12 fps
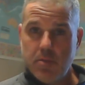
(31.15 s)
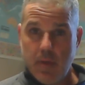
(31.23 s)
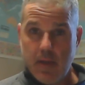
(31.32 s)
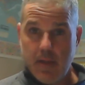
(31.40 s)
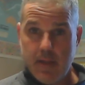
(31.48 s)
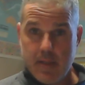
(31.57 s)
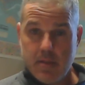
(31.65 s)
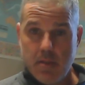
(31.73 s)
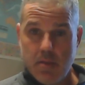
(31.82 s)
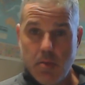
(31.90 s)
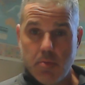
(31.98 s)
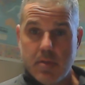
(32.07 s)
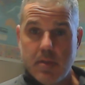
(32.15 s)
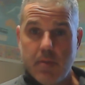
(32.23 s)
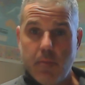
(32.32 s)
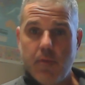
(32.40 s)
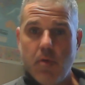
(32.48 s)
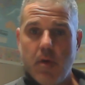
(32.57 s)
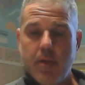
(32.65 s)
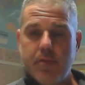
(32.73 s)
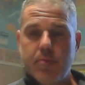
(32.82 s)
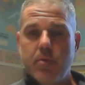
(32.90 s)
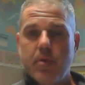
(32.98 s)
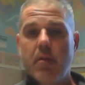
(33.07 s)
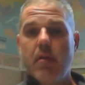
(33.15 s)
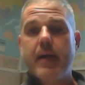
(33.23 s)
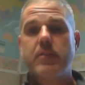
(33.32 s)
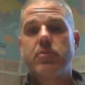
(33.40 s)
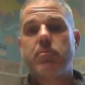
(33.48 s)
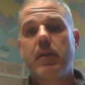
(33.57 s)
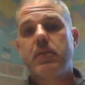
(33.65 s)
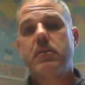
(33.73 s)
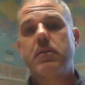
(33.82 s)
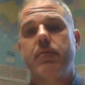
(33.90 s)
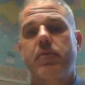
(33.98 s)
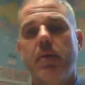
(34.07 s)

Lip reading: well as the notes that we've gone through in class relative to